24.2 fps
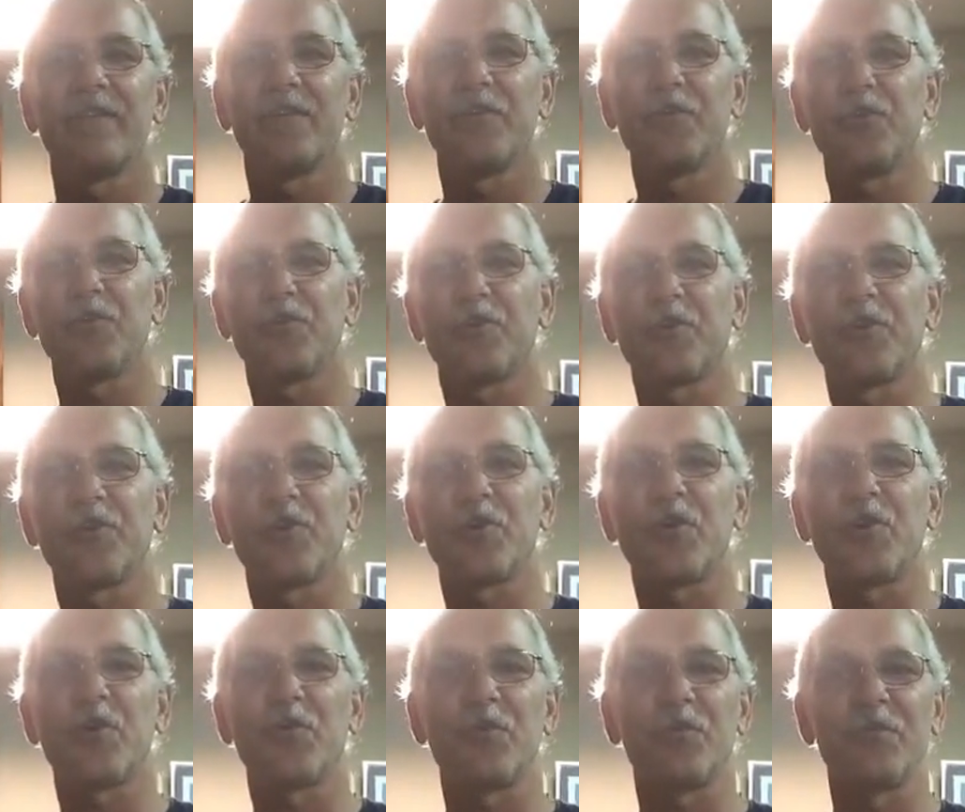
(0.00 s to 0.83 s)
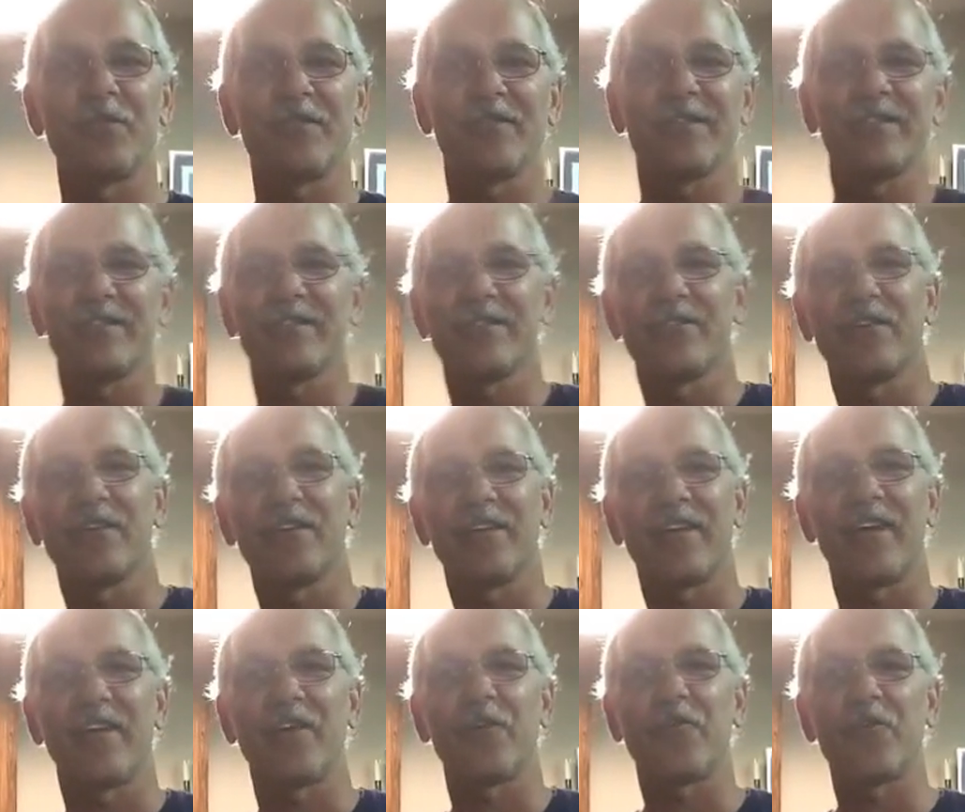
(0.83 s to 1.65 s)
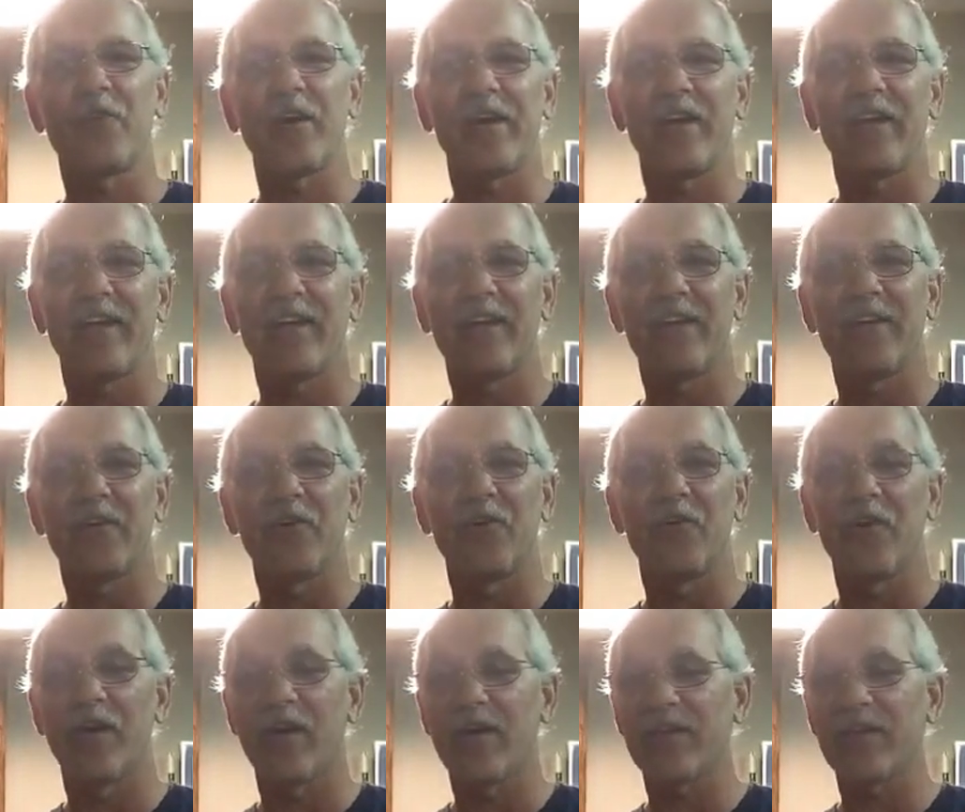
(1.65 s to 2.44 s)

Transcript: You can go at a right angle.